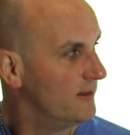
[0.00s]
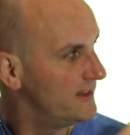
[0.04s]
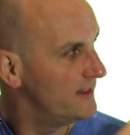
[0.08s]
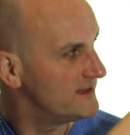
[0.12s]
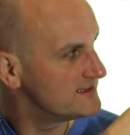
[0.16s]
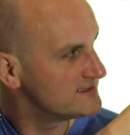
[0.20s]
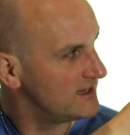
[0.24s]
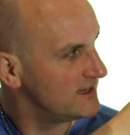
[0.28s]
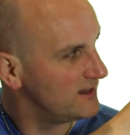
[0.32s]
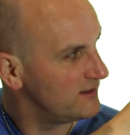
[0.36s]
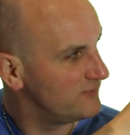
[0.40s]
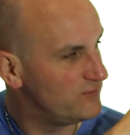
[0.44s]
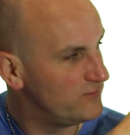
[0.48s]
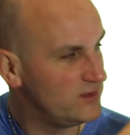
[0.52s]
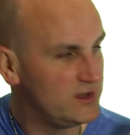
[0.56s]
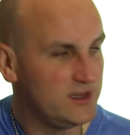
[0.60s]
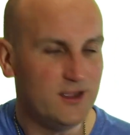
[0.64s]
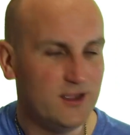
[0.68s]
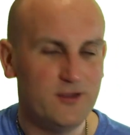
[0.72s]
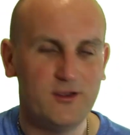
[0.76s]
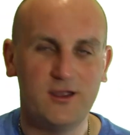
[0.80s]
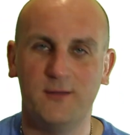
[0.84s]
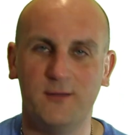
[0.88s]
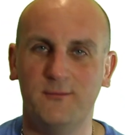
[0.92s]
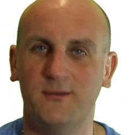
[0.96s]
There's another
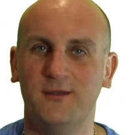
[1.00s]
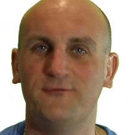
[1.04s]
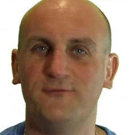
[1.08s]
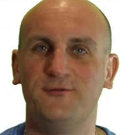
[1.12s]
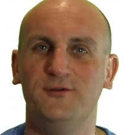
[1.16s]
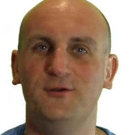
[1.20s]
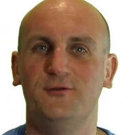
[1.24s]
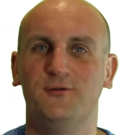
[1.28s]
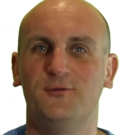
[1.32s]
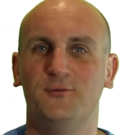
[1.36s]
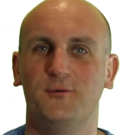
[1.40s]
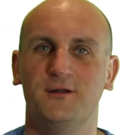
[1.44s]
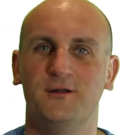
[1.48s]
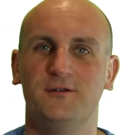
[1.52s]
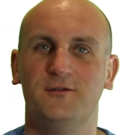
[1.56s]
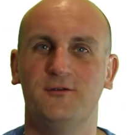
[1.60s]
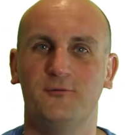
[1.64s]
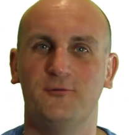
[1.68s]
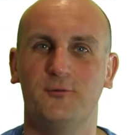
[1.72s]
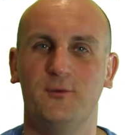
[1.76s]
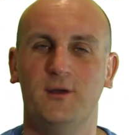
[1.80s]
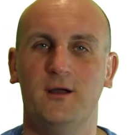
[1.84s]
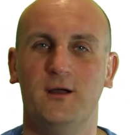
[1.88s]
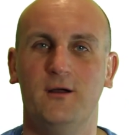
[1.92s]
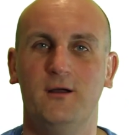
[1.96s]
video coming up for you to watch
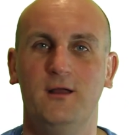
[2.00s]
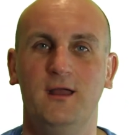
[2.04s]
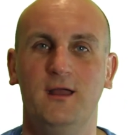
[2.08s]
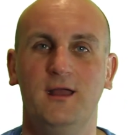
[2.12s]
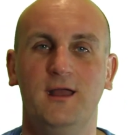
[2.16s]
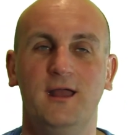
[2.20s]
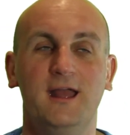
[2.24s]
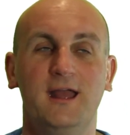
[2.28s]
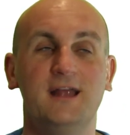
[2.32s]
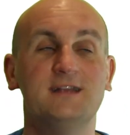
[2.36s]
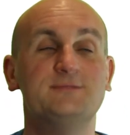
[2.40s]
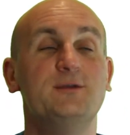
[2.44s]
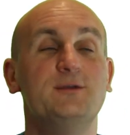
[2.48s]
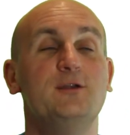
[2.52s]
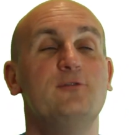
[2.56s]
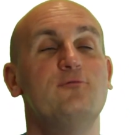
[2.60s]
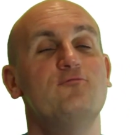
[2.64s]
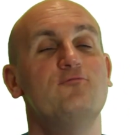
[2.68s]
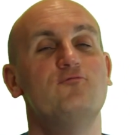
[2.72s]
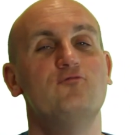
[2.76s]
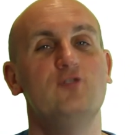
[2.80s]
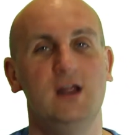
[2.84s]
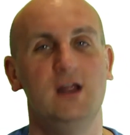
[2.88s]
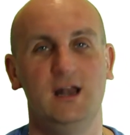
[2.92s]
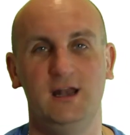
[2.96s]
as well. It's
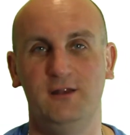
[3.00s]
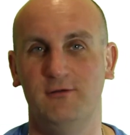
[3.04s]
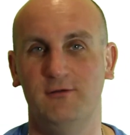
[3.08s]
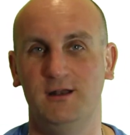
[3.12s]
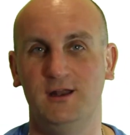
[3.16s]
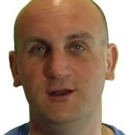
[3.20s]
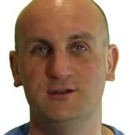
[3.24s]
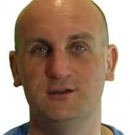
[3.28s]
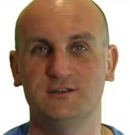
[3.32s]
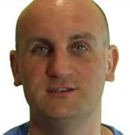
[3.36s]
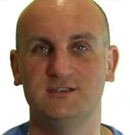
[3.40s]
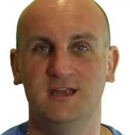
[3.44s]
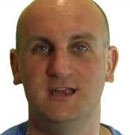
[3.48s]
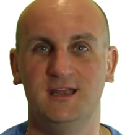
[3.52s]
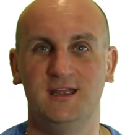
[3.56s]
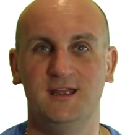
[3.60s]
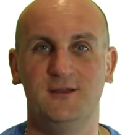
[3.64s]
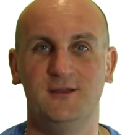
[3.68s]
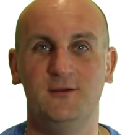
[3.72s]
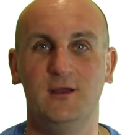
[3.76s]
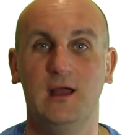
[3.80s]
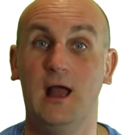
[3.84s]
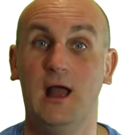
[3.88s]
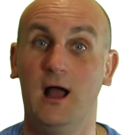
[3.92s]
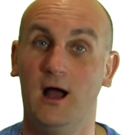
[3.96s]
been really, really good seeing
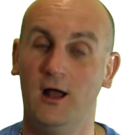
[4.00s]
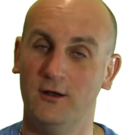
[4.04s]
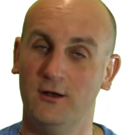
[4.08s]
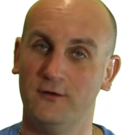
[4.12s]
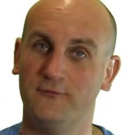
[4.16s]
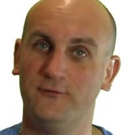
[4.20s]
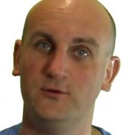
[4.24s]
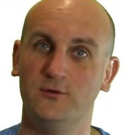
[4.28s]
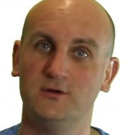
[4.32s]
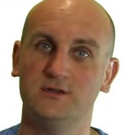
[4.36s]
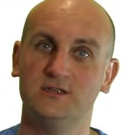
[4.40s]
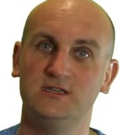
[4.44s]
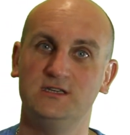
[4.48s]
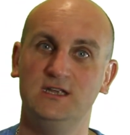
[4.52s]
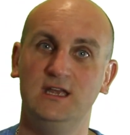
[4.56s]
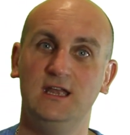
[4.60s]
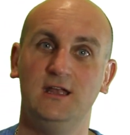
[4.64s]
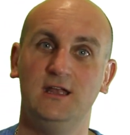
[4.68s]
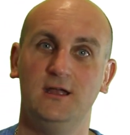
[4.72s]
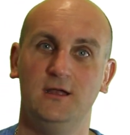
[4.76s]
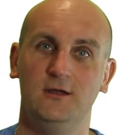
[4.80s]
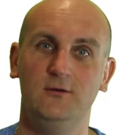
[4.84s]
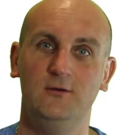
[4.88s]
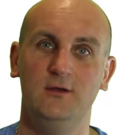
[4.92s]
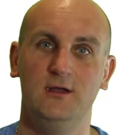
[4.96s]
you. I look forward to
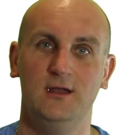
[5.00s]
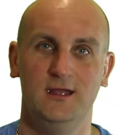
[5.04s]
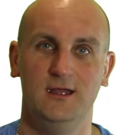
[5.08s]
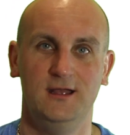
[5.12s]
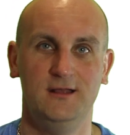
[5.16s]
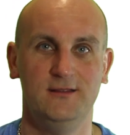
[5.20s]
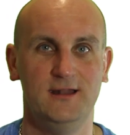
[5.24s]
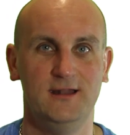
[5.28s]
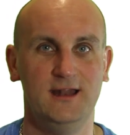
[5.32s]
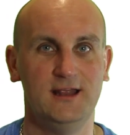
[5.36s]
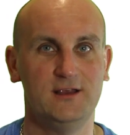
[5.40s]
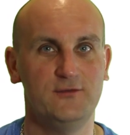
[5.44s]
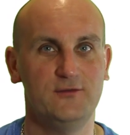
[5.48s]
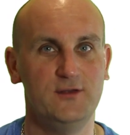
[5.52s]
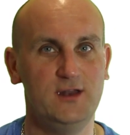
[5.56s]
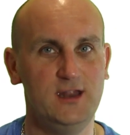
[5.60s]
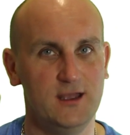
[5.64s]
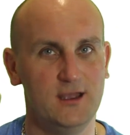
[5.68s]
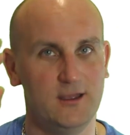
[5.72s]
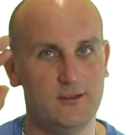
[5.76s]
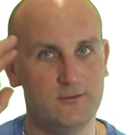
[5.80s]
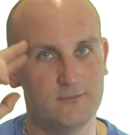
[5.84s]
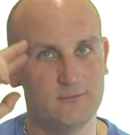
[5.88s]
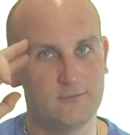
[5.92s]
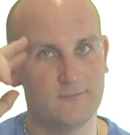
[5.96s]
seeing you in the next
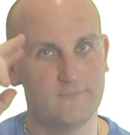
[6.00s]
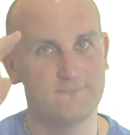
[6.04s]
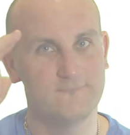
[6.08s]
video.